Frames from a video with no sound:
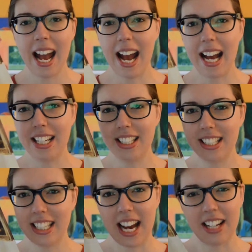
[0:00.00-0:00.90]
and
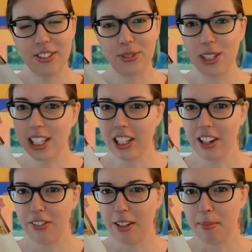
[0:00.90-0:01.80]
it has really
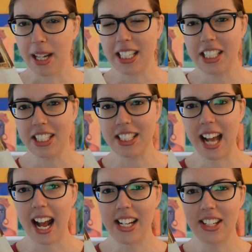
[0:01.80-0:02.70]
lovely pictures,
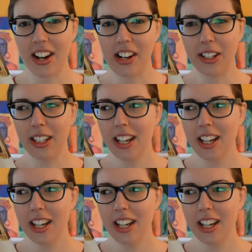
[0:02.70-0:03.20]
and I